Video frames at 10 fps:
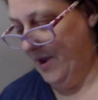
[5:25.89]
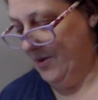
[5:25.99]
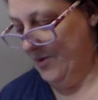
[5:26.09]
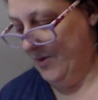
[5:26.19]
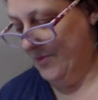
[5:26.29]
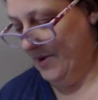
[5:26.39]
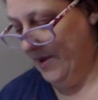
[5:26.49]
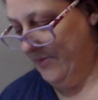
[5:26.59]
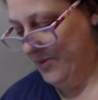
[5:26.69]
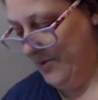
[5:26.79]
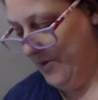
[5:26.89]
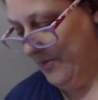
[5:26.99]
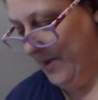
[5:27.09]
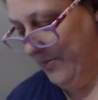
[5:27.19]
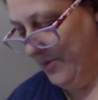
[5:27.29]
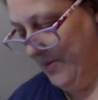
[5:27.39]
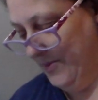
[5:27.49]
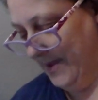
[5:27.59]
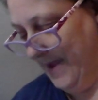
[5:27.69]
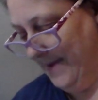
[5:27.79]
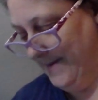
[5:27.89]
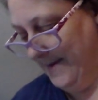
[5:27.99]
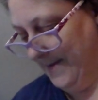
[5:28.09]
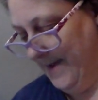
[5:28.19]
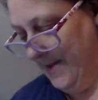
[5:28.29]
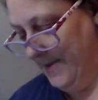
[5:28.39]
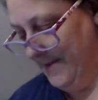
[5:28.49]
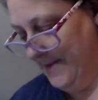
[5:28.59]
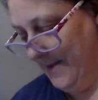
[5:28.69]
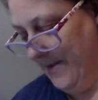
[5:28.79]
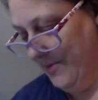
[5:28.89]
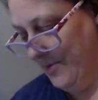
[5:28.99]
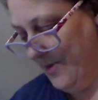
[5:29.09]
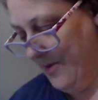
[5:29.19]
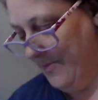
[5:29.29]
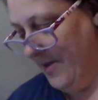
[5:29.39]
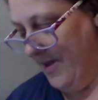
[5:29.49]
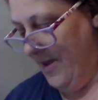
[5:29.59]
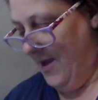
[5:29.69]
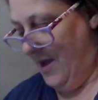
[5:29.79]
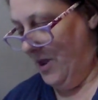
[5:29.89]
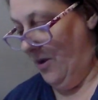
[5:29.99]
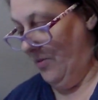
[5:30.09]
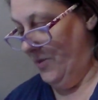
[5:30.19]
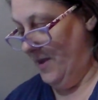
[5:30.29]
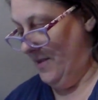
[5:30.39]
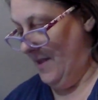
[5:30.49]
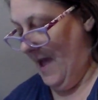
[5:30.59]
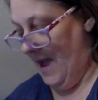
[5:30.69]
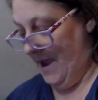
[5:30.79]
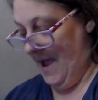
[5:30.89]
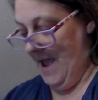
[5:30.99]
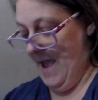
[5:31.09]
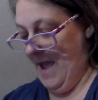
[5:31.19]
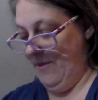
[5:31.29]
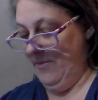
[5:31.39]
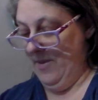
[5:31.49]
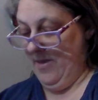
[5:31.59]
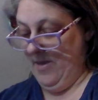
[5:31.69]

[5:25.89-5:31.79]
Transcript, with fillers: bedroom to living room, living room to kitchen, kitchen to living room. And on this side I have